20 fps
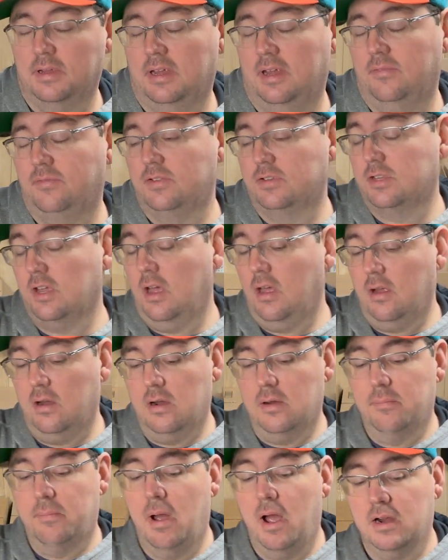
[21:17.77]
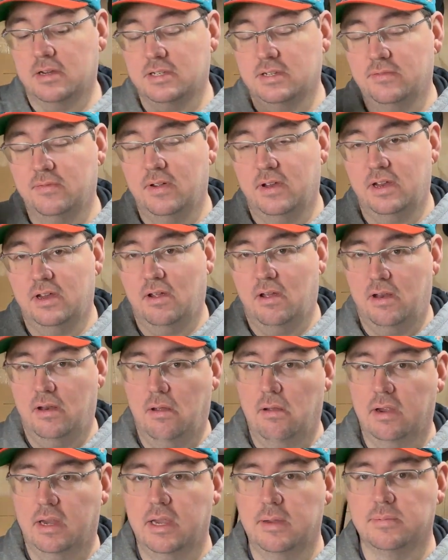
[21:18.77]
if you saw our unboxing video, I
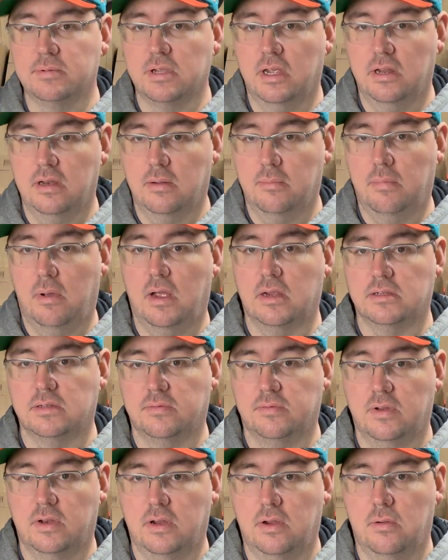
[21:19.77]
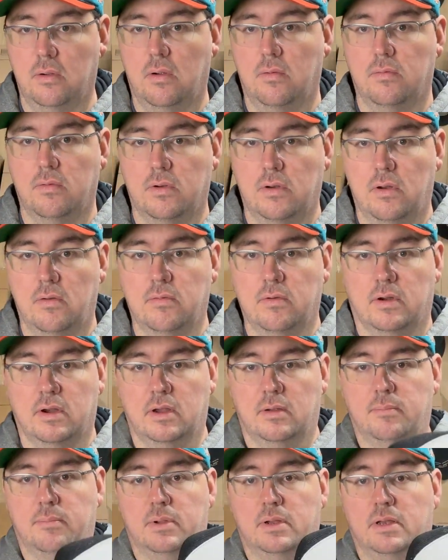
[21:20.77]
know I keep saying unboxing video over and over
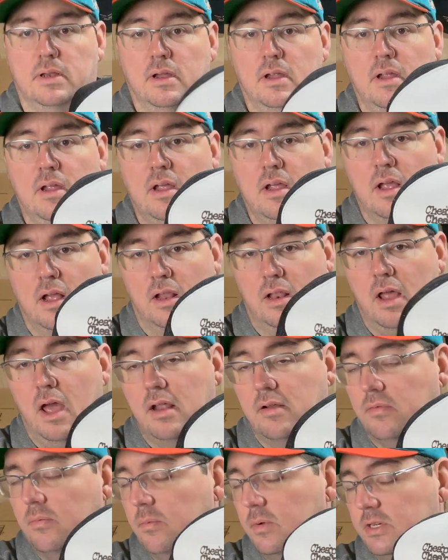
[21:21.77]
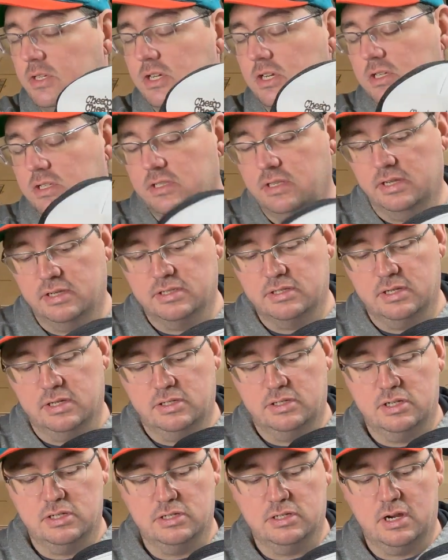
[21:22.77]
again, but a lot of them we just
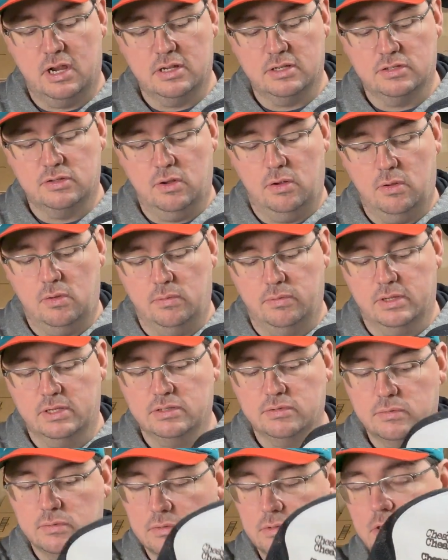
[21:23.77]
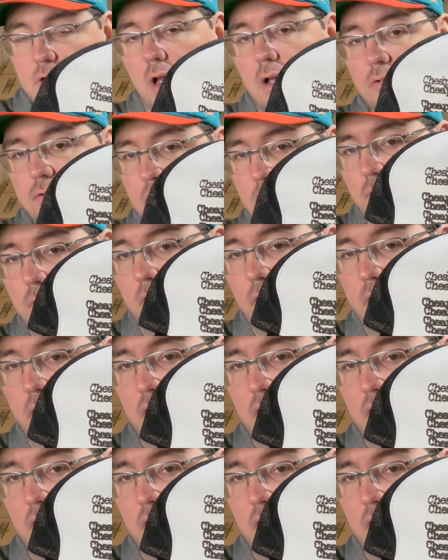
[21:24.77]
listed, just got sold. This one was also really